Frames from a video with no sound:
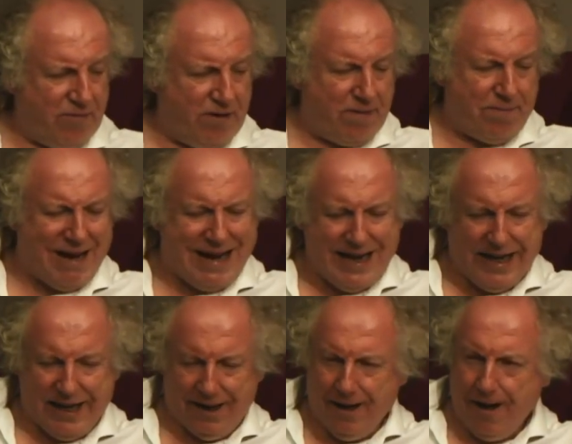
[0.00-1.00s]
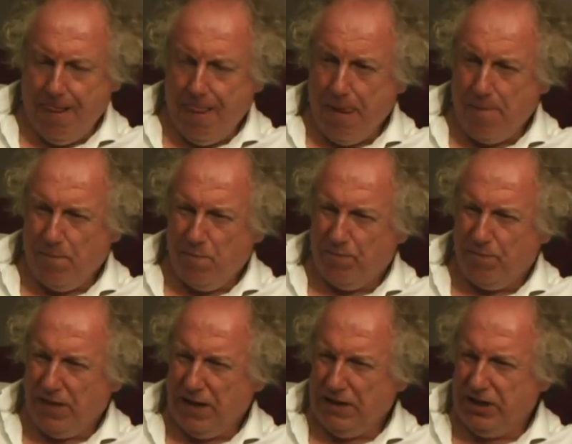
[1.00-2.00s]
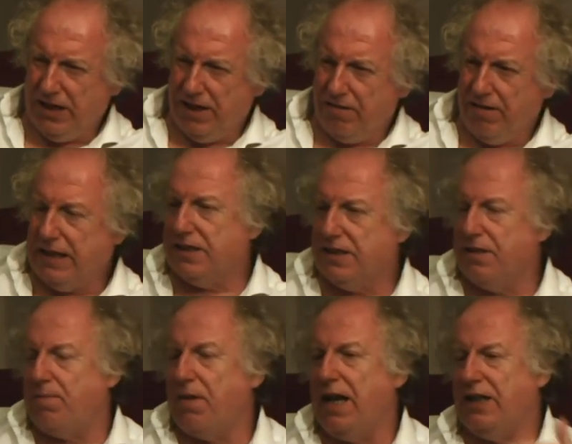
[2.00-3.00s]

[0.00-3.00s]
from their pain and that's generates the did.